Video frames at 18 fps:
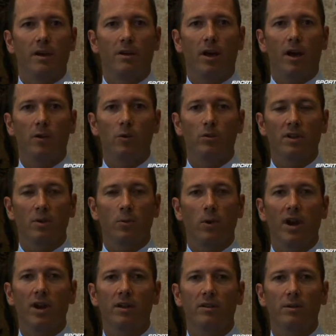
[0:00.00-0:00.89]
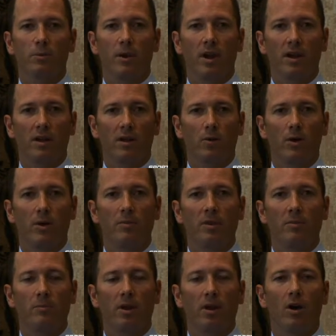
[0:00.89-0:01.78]
Not only wearing the right
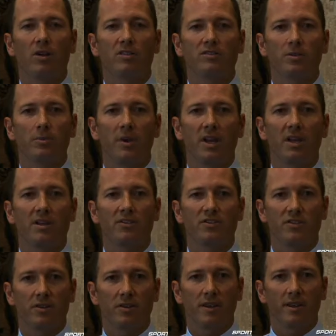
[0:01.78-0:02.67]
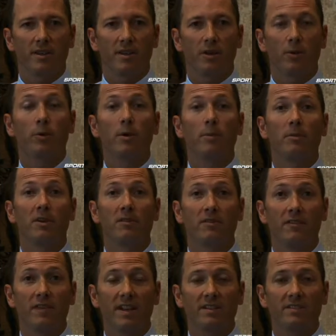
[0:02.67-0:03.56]
equipment, but also making sure that the equipment
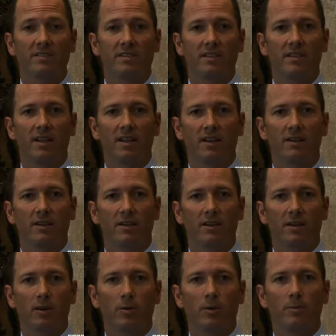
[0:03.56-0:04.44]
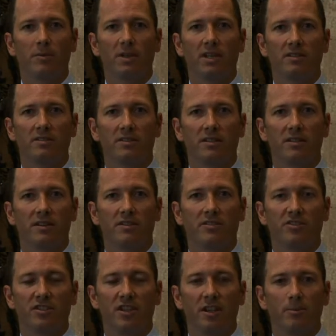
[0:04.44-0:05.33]
fits and that the equipment is in
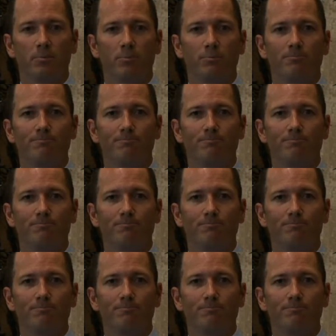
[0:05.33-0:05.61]
good shape.